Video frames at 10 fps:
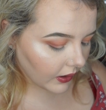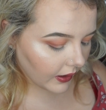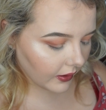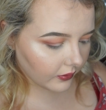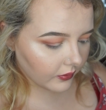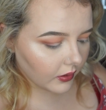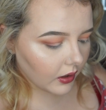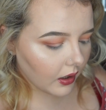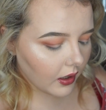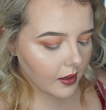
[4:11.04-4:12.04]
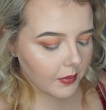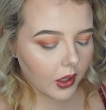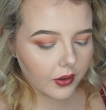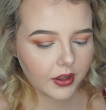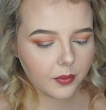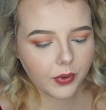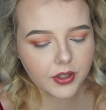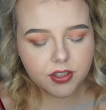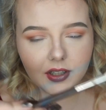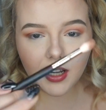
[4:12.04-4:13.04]
Now, I'm holding the
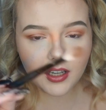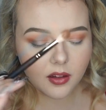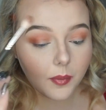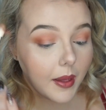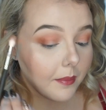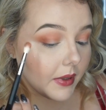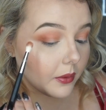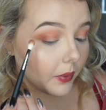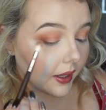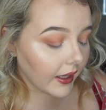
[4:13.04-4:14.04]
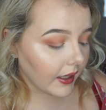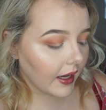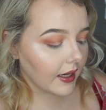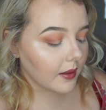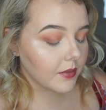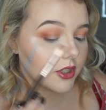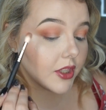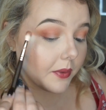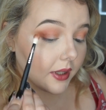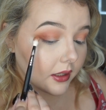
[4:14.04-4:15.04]
brush kind of about midway and I'm just
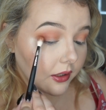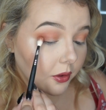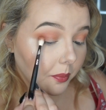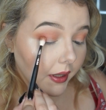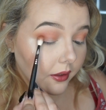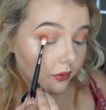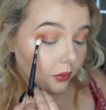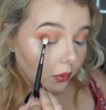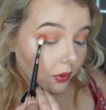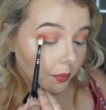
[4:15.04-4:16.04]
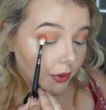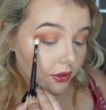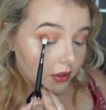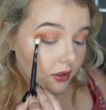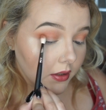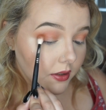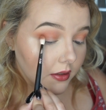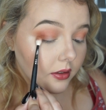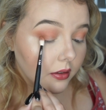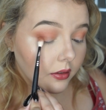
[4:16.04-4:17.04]
doing little back and forth motions.